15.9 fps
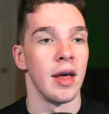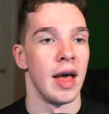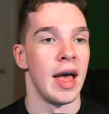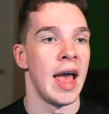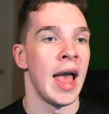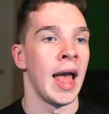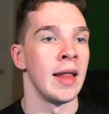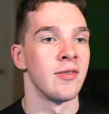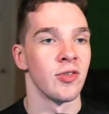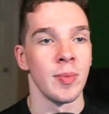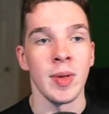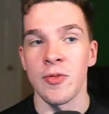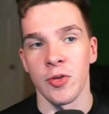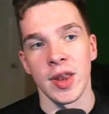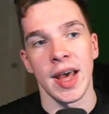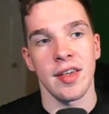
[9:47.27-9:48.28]
And for me,
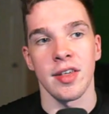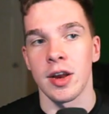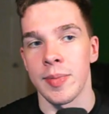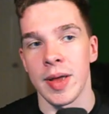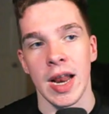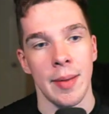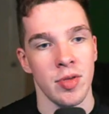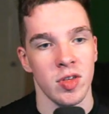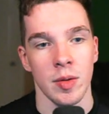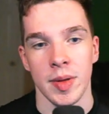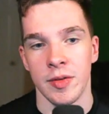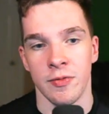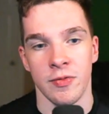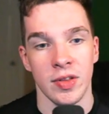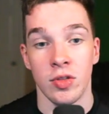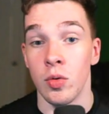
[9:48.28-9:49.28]
for the next little bit, I'm just going to
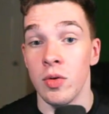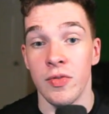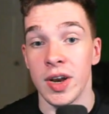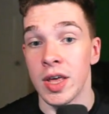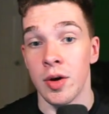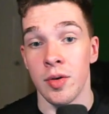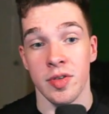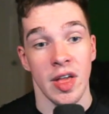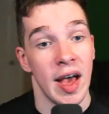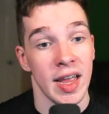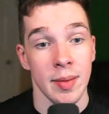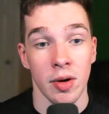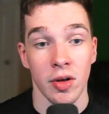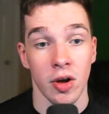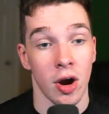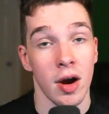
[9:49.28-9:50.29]
be doing videos talking
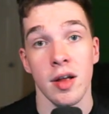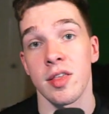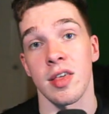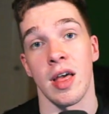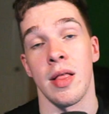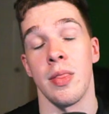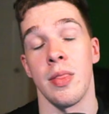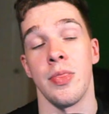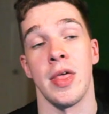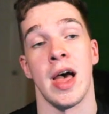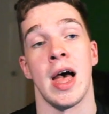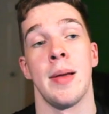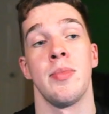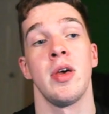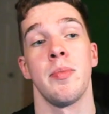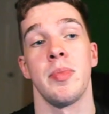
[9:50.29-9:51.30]
about cards and
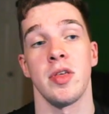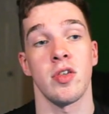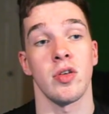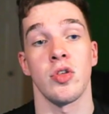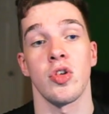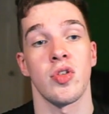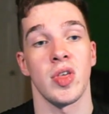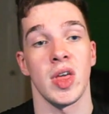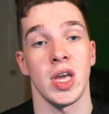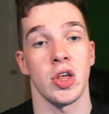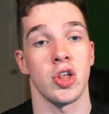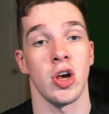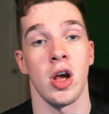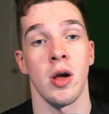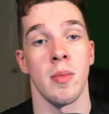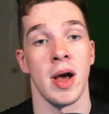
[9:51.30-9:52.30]
yeah, basically just like
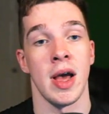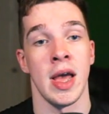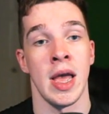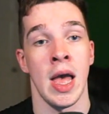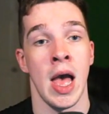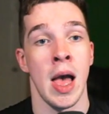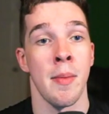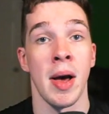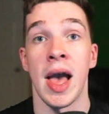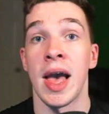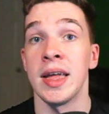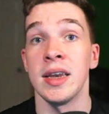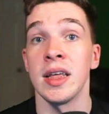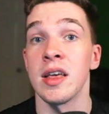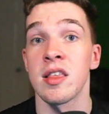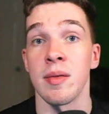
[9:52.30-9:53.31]
sharing my
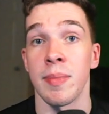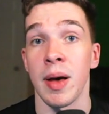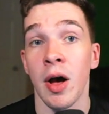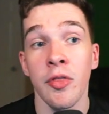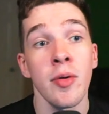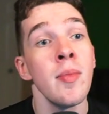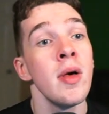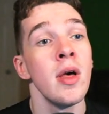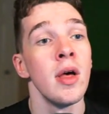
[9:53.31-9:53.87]
ideas about them.